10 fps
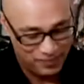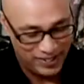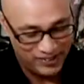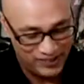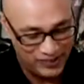
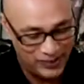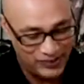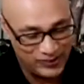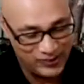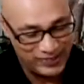
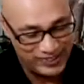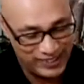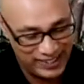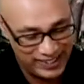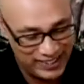Although his
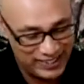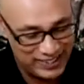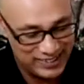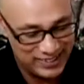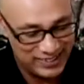
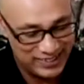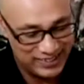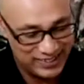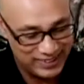ideas and